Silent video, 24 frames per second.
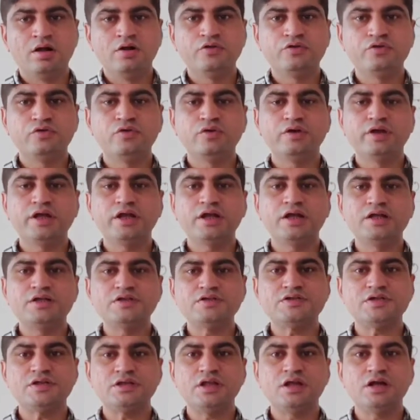Also they
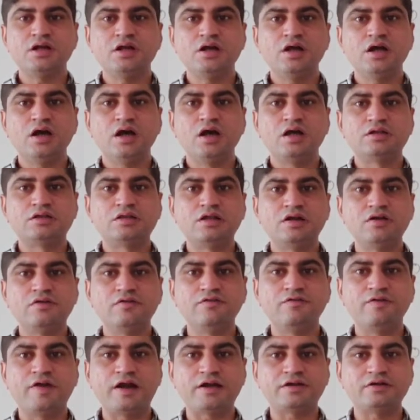consider other
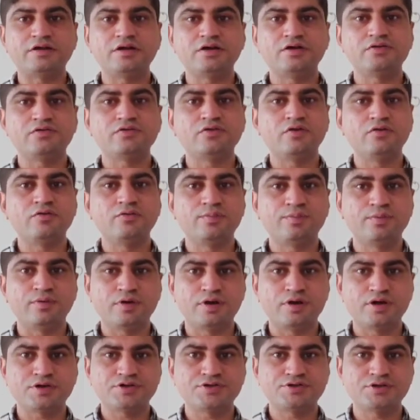factors of
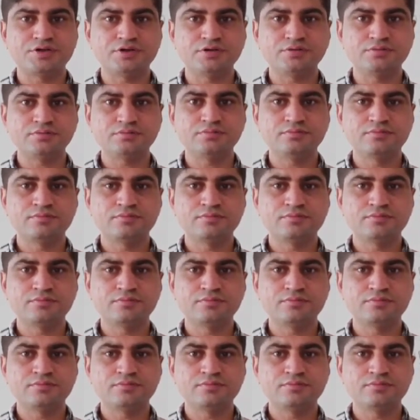production.